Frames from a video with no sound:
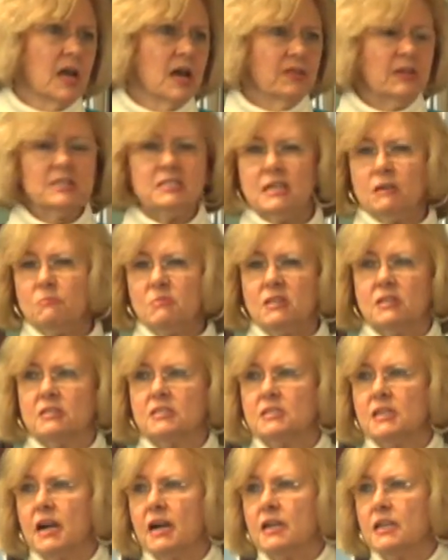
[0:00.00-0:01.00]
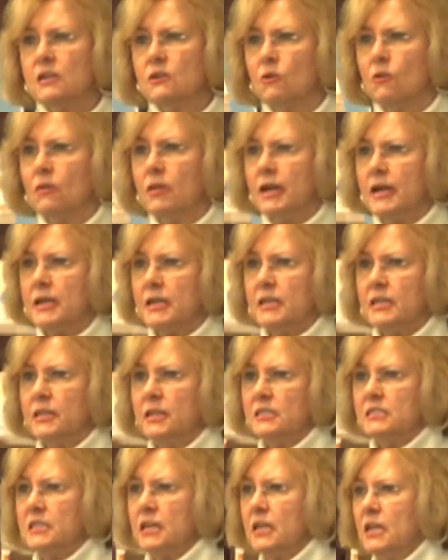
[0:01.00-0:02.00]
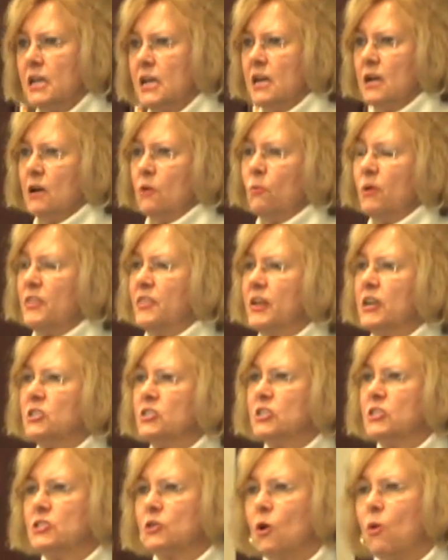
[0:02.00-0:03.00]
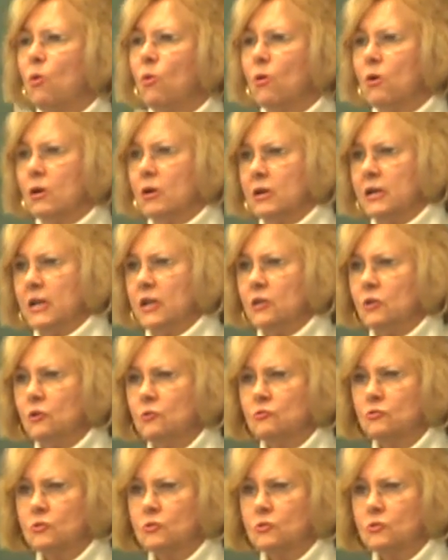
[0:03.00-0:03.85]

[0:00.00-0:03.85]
They sent me this 90-year-old lady and they said, we think she's a hoarder. Can you